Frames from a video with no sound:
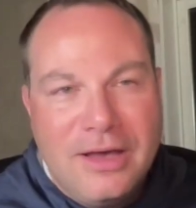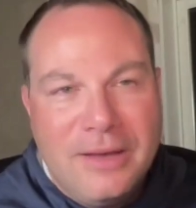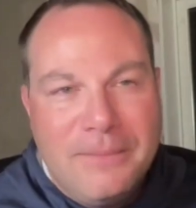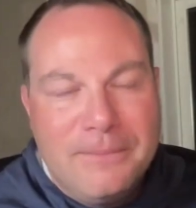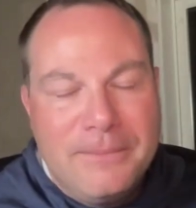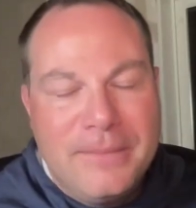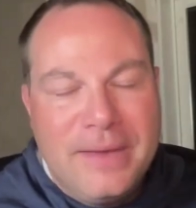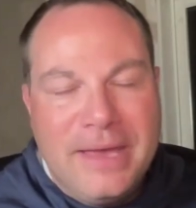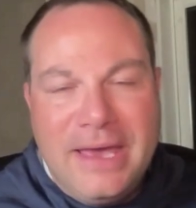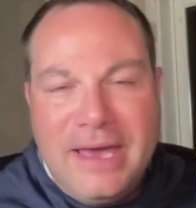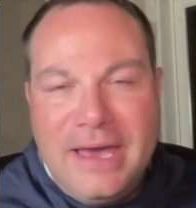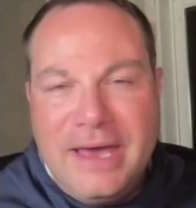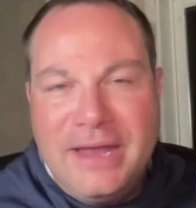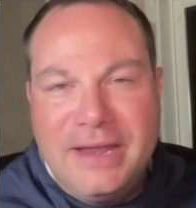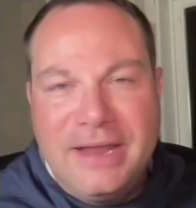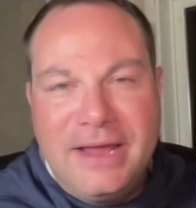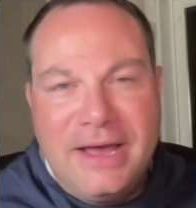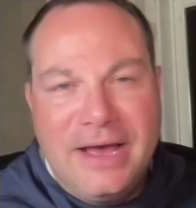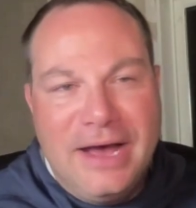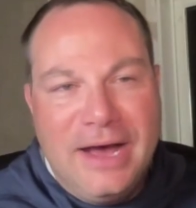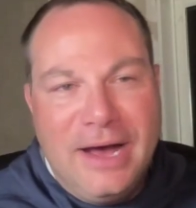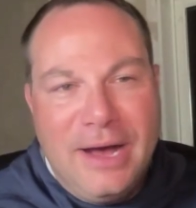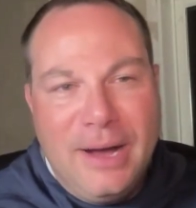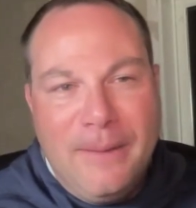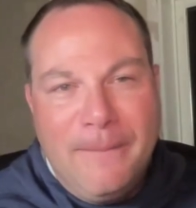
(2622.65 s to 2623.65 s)
Man,
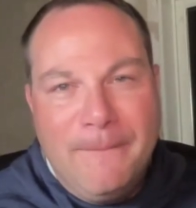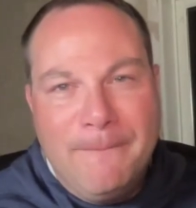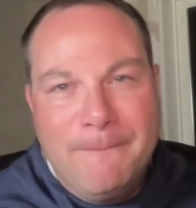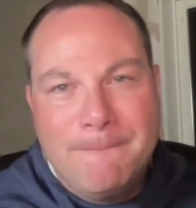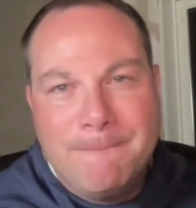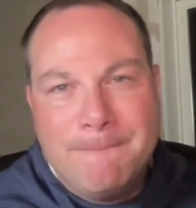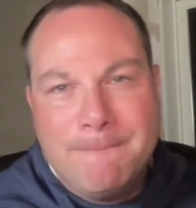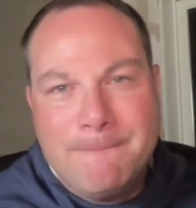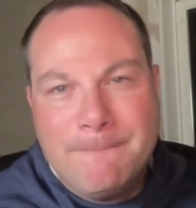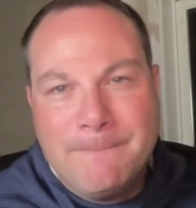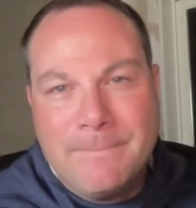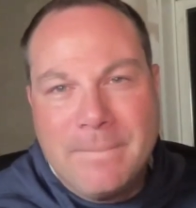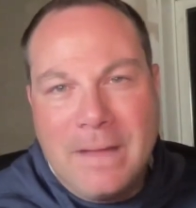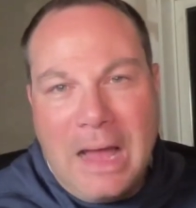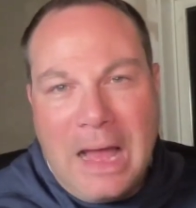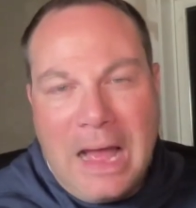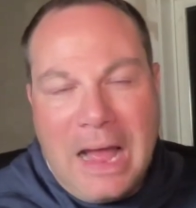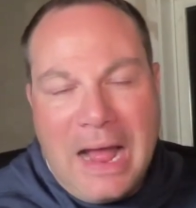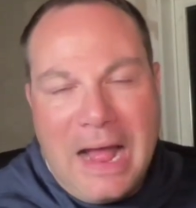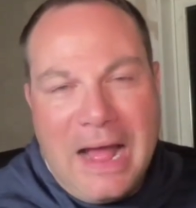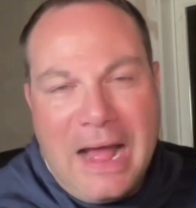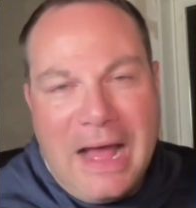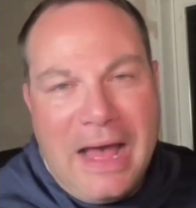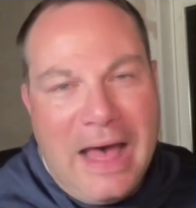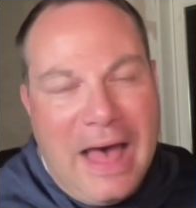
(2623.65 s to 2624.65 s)
I
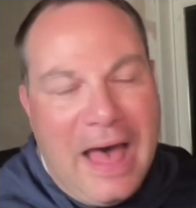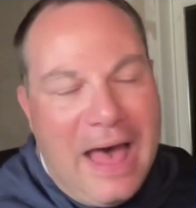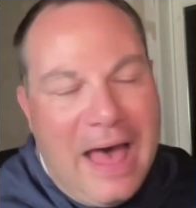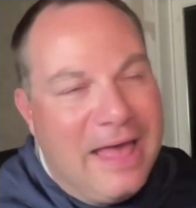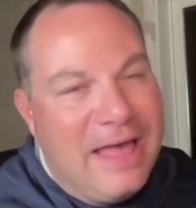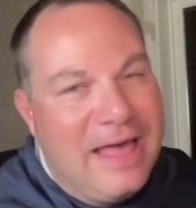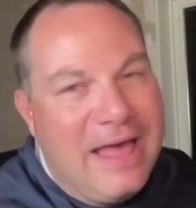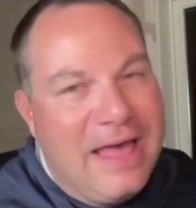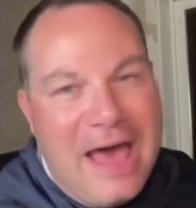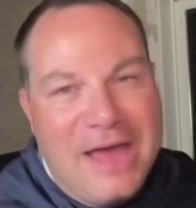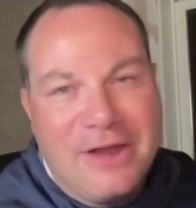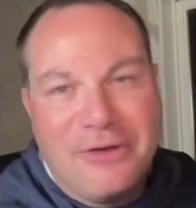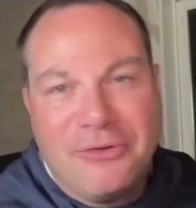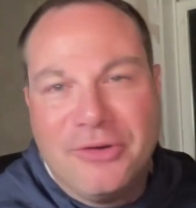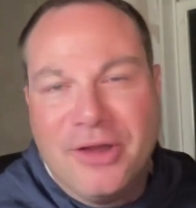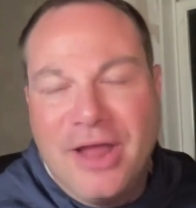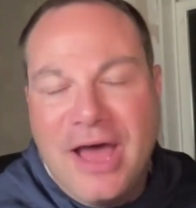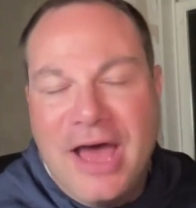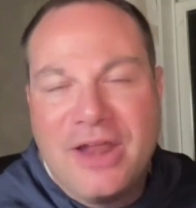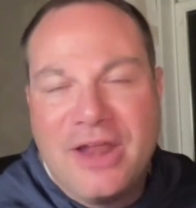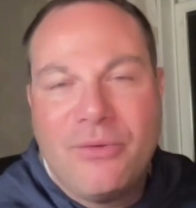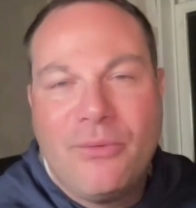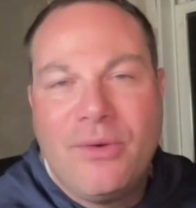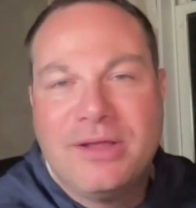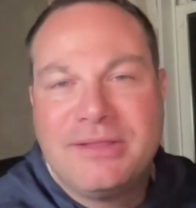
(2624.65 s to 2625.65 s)
don't
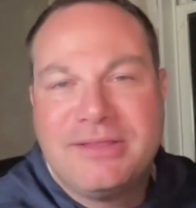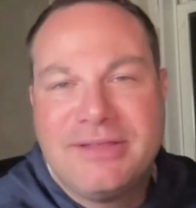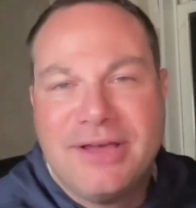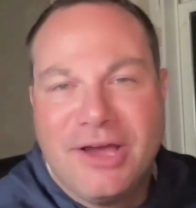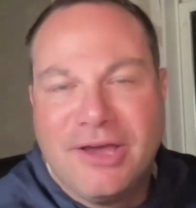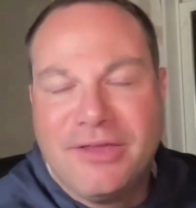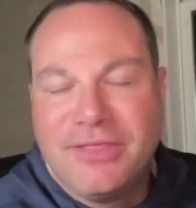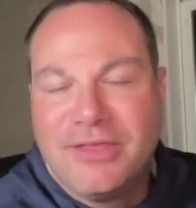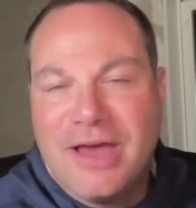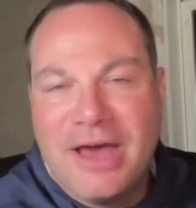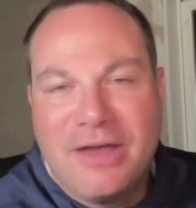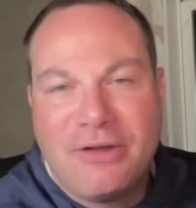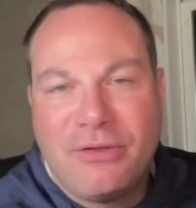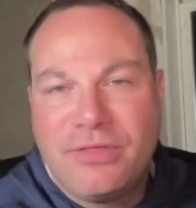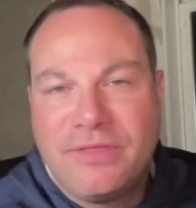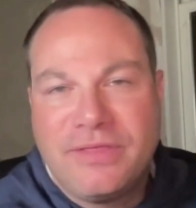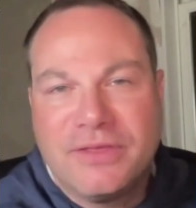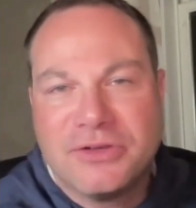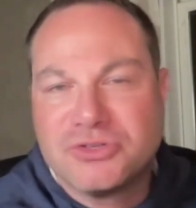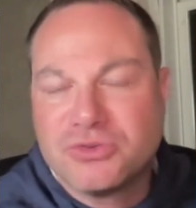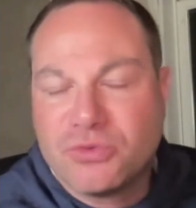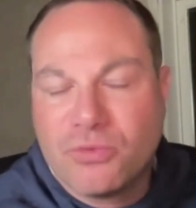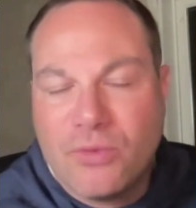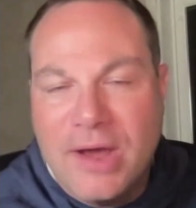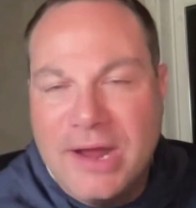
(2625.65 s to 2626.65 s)
want to tell you. I don't think
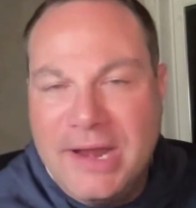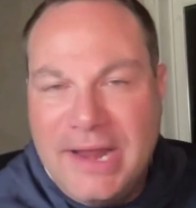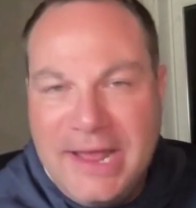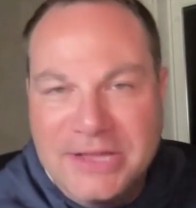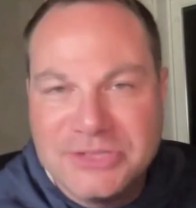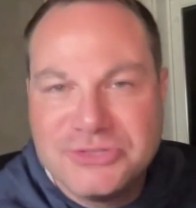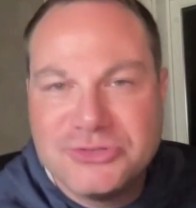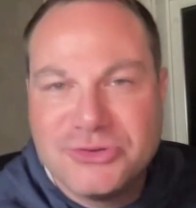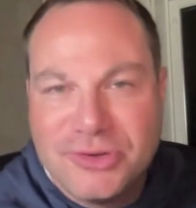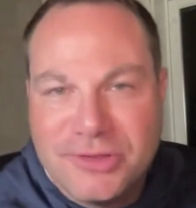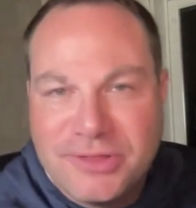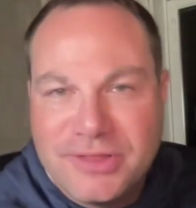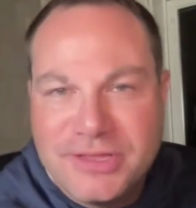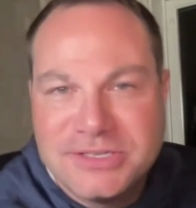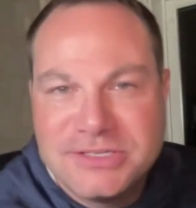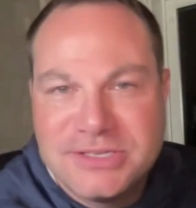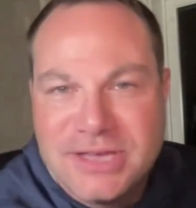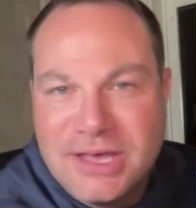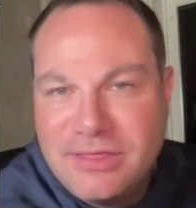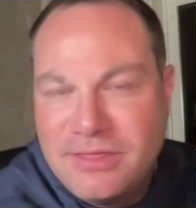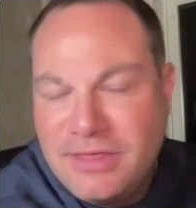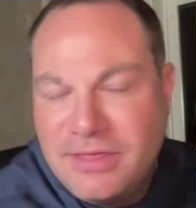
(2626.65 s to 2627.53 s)
there's a right answer to this.